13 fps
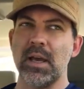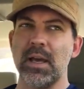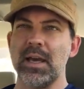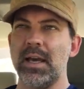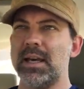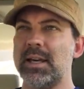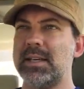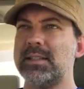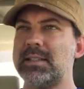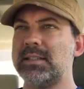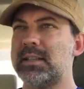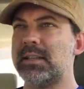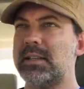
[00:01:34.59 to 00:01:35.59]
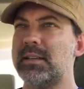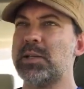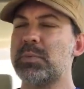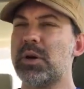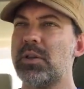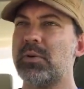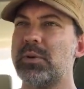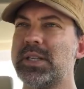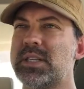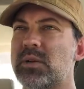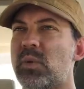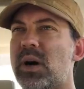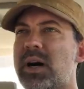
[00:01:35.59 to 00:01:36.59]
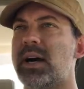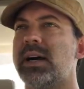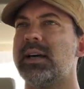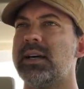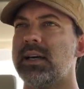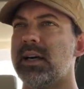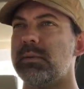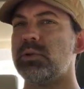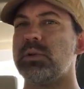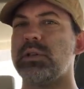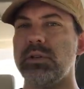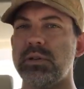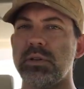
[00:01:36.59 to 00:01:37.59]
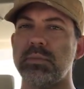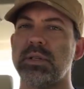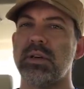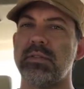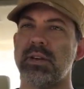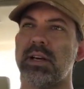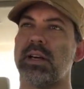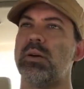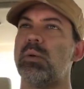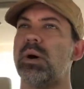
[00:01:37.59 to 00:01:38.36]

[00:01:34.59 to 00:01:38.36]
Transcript: And that's part of the reason why I'm doing the YouTube stuff now,